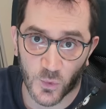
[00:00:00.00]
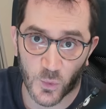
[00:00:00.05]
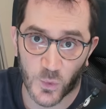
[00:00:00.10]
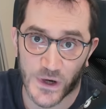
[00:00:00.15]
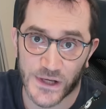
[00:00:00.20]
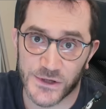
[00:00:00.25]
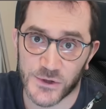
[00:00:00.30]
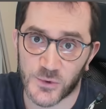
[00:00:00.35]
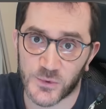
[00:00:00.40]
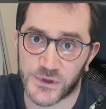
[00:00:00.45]

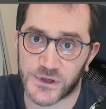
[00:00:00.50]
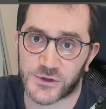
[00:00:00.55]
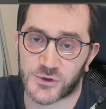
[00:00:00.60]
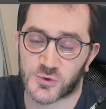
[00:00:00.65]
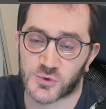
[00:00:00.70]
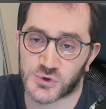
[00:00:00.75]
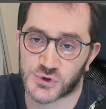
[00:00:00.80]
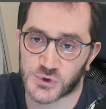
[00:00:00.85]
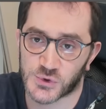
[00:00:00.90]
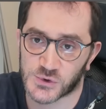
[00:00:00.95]
When you need
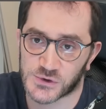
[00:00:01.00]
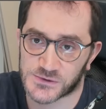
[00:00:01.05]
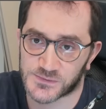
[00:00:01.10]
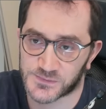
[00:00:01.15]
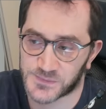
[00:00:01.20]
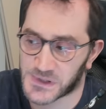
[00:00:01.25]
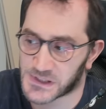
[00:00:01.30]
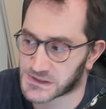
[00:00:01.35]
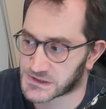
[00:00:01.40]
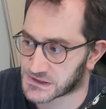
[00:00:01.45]
to choose
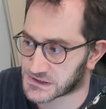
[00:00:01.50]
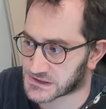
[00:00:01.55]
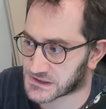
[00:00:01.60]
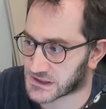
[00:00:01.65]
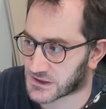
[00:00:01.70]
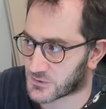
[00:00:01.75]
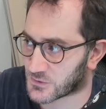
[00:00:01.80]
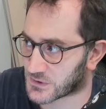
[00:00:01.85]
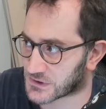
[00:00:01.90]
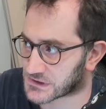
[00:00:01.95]
PNG
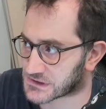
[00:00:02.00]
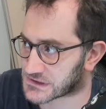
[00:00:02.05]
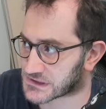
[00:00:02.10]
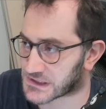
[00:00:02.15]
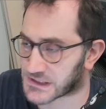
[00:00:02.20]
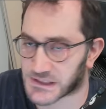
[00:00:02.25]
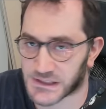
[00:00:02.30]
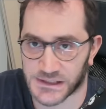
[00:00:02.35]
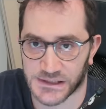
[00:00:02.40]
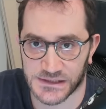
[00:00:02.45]
sequence
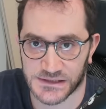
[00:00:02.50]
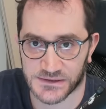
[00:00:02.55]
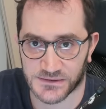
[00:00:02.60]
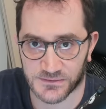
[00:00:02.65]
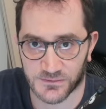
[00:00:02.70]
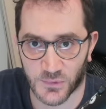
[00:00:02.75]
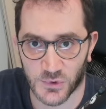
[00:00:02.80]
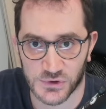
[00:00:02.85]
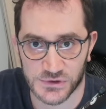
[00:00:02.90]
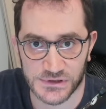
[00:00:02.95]
is
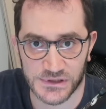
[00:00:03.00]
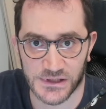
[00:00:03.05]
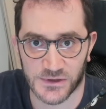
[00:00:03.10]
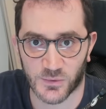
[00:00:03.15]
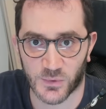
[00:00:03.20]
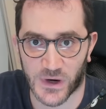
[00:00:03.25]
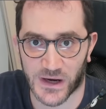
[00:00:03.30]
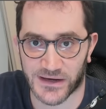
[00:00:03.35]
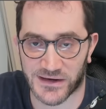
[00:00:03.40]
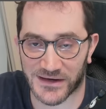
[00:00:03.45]
mostly
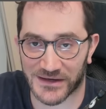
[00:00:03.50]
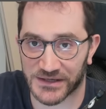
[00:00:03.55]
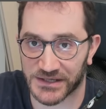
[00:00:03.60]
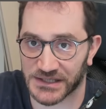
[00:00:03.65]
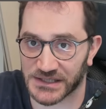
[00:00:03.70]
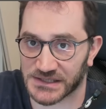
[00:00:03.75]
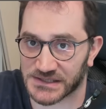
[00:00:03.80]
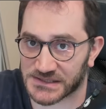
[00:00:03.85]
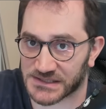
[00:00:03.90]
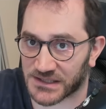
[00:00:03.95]
when it
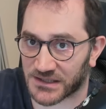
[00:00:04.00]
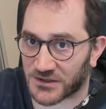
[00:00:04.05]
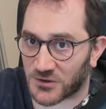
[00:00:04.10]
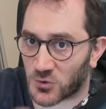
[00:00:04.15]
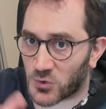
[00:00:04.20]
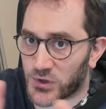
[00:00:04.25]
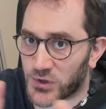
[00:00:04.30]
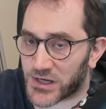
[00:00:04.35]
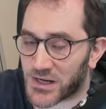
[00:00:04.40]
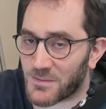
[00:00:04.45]
is a
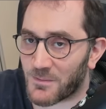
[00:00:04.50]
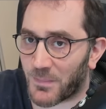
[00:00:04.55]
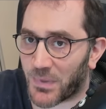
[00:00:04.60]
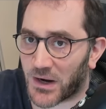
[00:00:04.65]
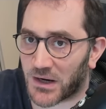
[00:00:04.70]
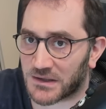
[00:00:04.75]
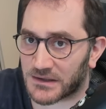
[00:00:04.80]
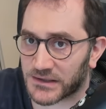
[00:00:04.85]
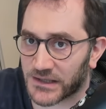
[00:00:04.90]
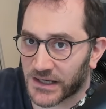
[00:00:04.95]
quick
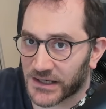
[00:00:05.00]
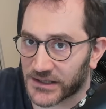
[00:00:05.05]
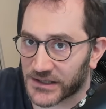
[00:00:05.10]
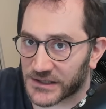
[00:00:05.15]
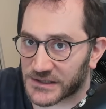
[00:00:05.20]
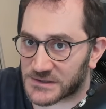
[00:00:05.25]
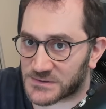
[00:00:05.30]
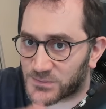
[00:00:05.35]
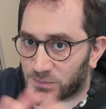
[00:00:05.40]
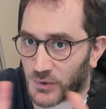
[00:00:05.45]
impact like
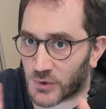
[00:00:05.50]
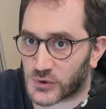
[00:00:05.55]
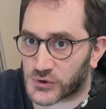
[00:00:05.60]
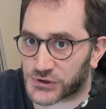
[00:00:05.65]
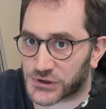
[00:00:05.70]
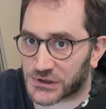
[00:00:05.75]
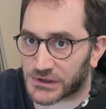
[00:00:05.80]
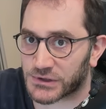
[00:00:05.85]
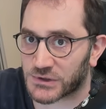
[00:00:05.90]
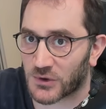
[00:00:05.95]

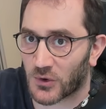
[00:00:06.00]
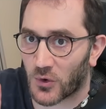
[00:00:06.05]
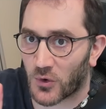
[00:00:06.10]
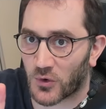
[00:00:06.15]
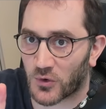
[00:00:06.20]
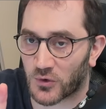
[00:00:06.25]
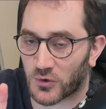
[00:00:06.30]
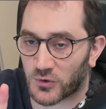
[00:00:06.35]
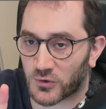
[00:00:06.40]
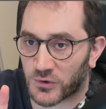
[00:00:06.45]
explosion
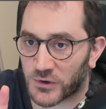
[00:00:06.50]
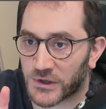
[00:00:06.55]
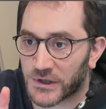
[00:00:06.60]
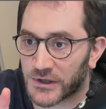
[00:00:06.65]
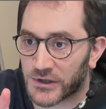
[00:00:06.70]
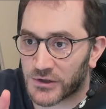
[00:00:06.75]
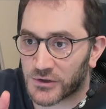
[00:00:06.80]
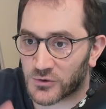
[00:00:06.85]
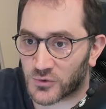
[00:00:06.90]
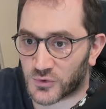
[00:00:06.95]
or
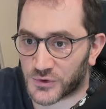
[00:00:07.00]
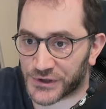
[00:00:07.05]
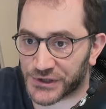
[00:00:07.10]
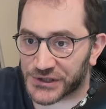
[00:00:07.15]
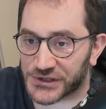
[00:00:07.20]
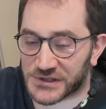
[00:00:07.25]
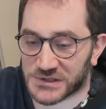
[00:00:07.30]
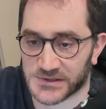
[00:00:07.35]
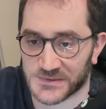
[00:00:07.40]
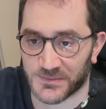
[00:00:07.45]

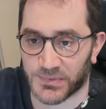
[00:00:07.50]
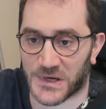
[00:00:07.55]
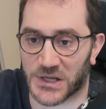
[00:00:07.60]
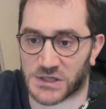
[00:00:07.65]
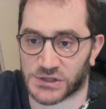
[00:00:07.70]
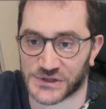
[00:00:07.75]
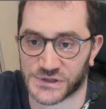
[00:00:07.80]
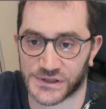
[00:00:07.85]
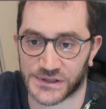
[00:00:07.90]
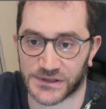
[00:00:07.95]
rich
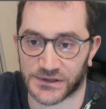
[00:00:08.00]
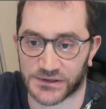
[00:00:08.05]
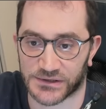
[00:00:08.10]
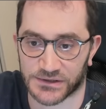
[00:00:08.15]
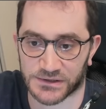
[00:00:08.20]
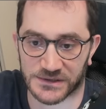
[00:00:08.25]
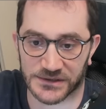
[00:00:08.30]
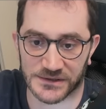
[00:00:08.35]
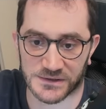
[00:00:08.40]
splash and